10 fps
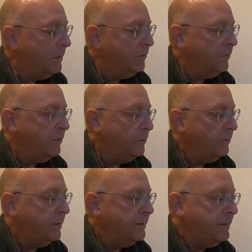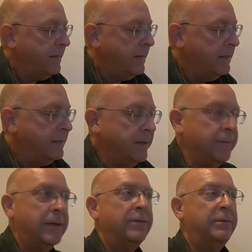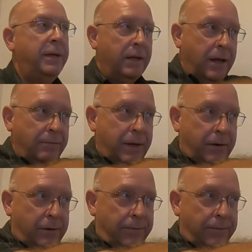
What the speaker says: tube, and it gives me a lot better,